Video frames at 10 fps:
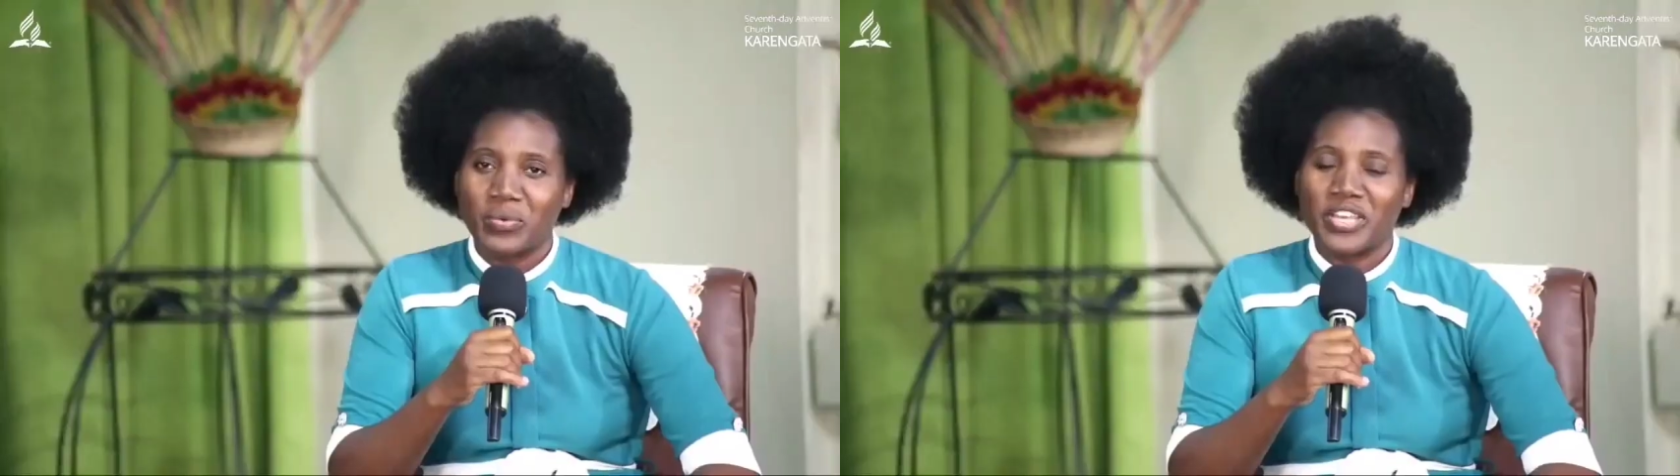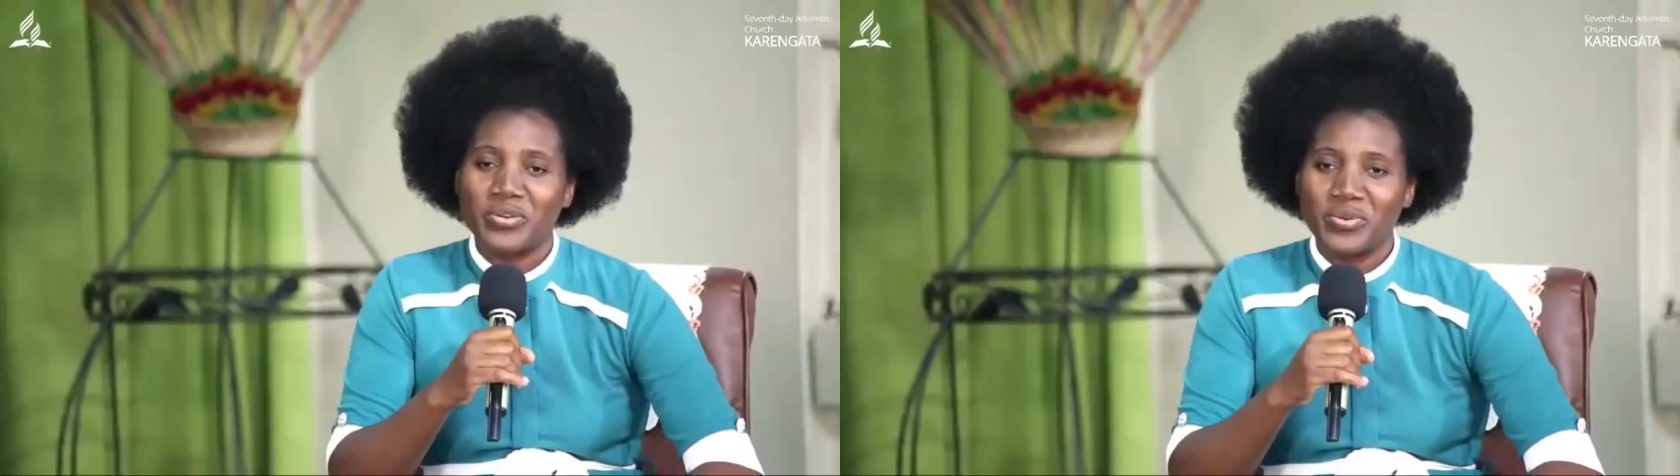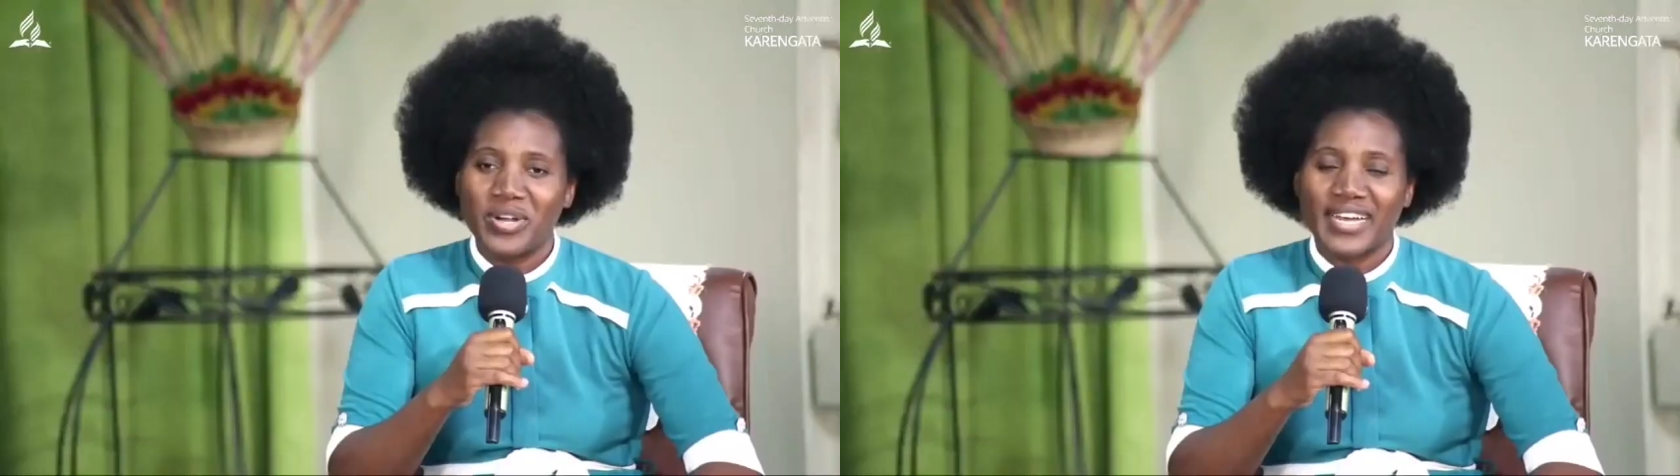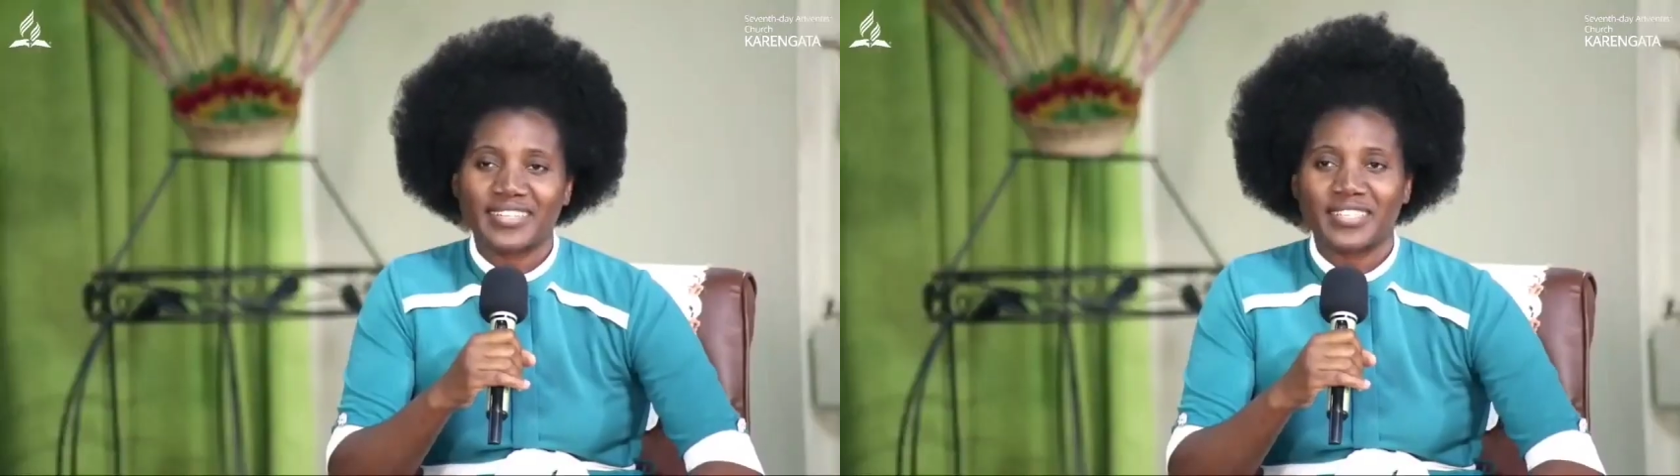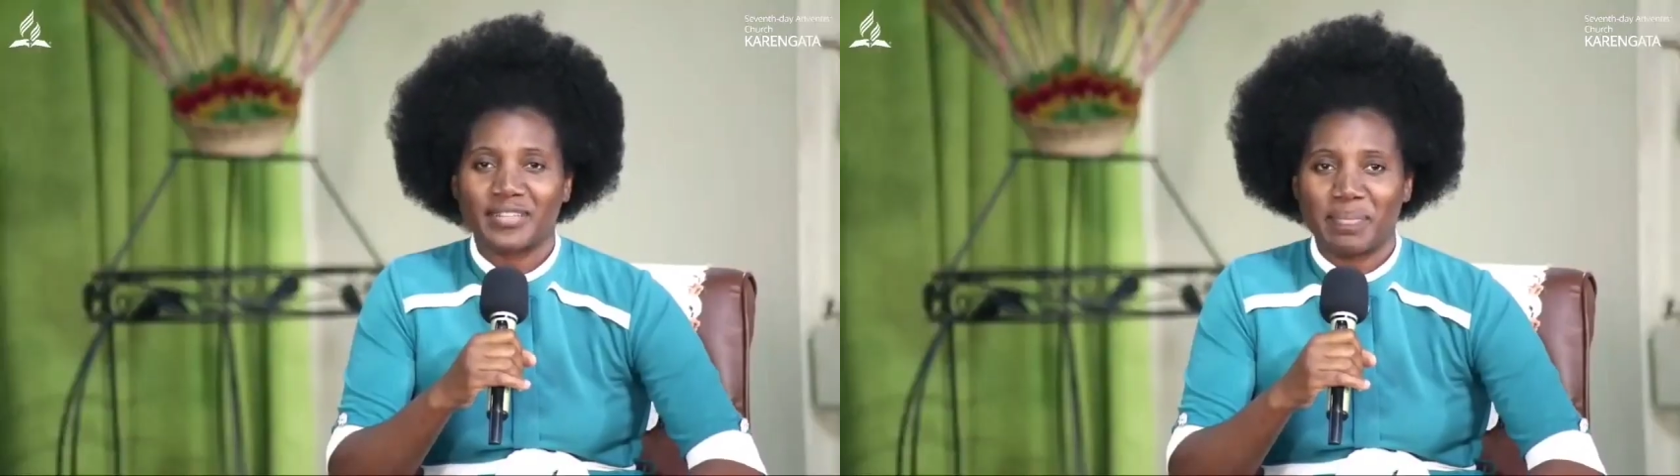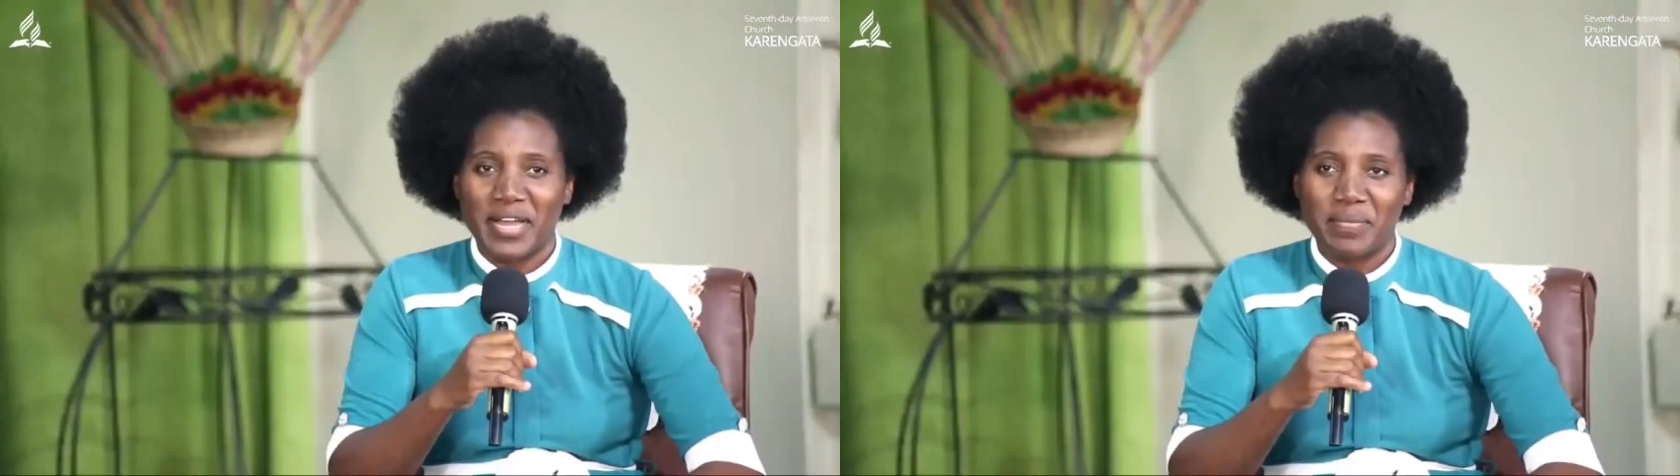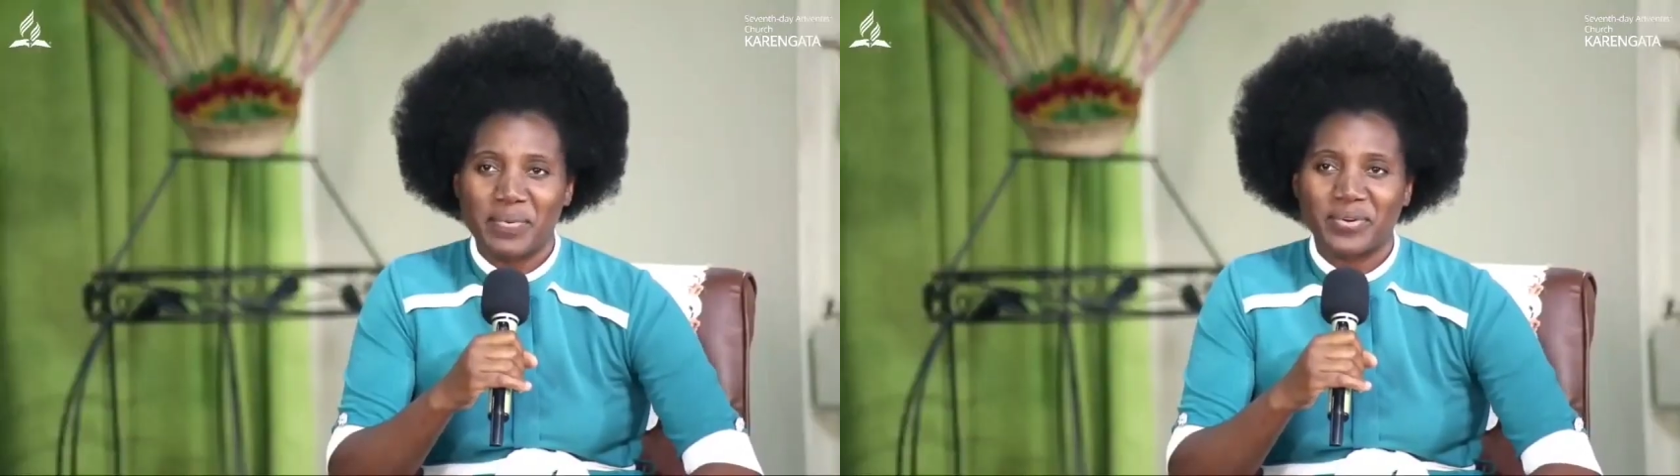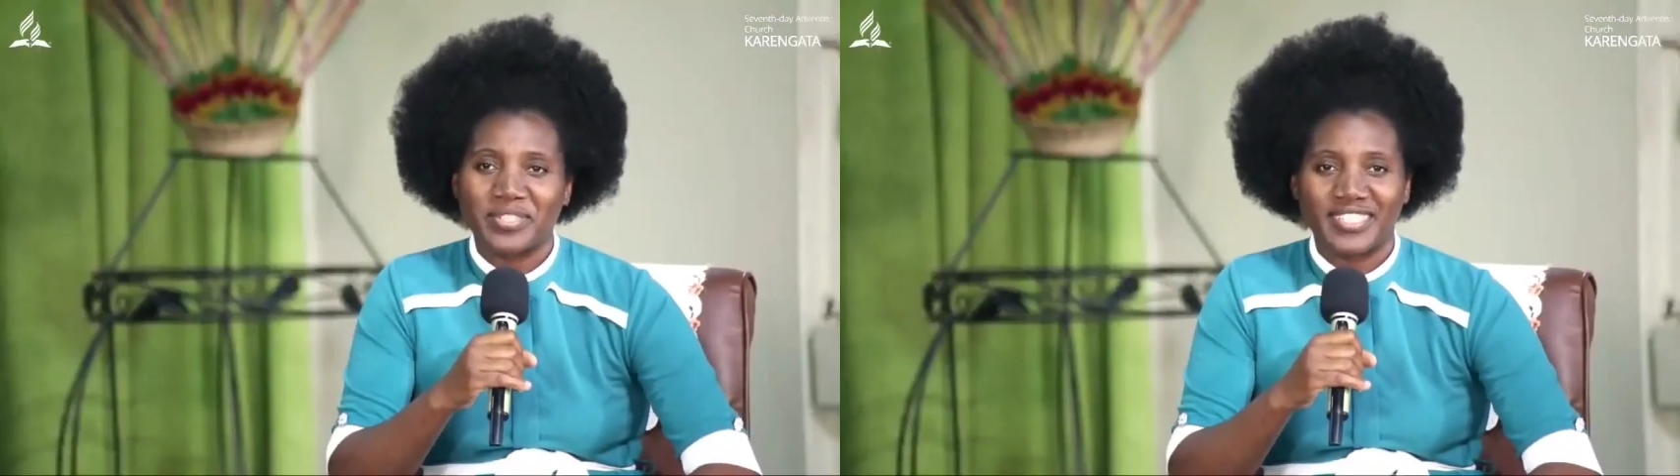When you look at the Bible,